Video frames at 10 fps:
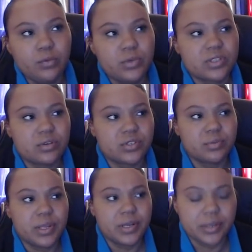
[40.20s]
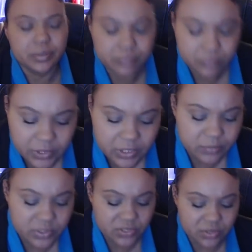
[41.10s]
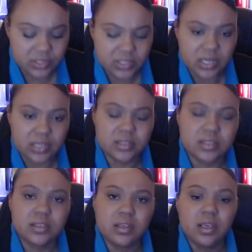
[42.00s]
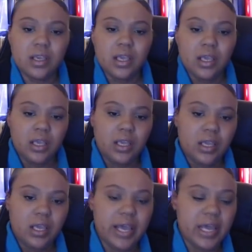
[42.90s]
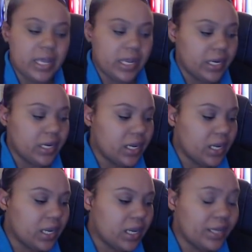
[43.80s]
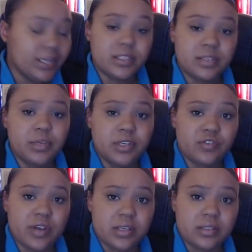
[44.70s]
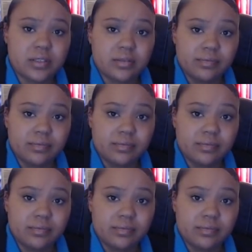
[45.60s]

social media when it comes to certain sites, and it needs to be addressed.